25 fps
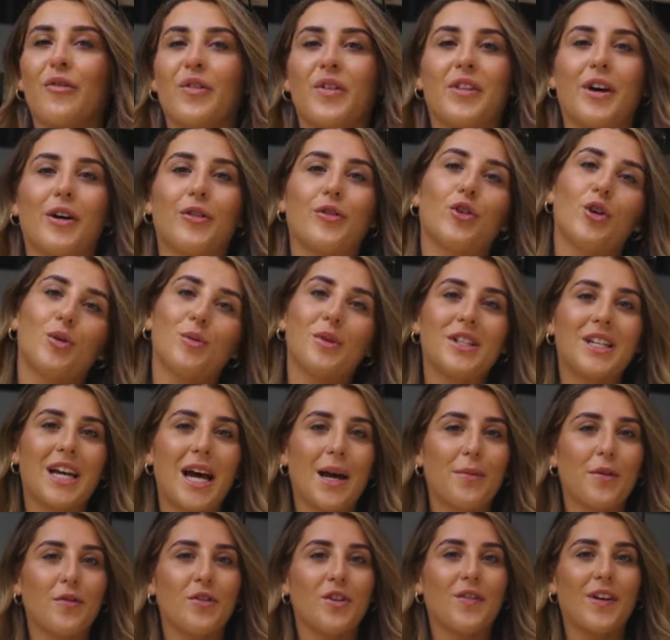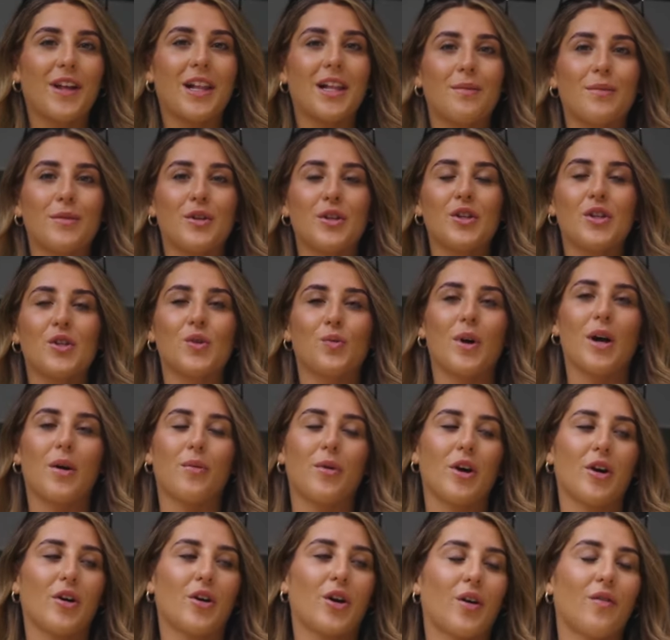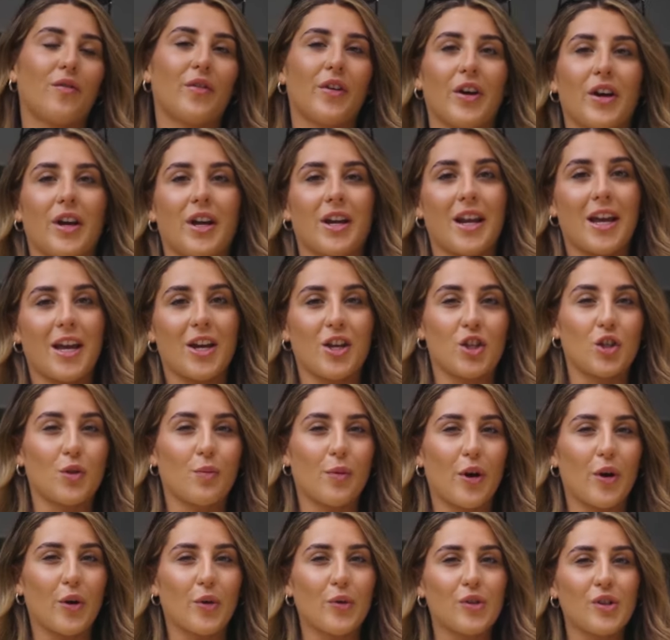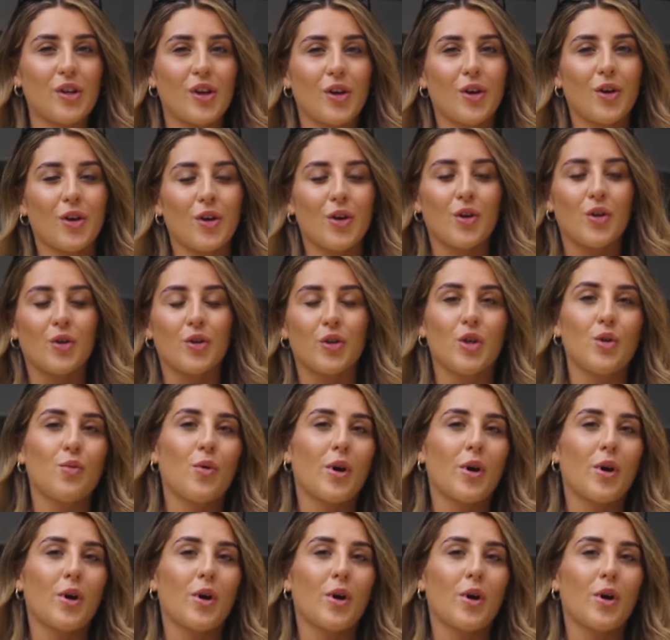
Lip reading: with our normal type of developments where we are converting HMOs, you